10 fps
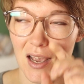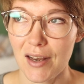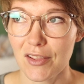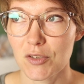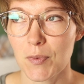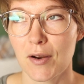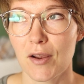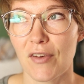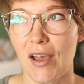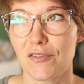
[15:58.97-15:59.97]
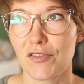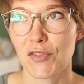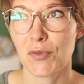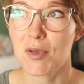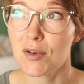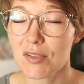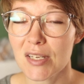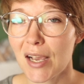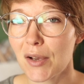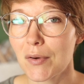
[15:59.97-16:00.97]
another sweater I've had for 3 years
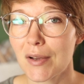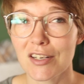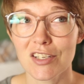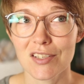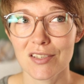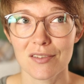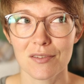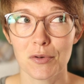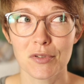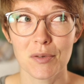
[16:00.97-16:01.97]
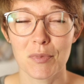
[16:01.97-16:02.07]
now, and it just holds up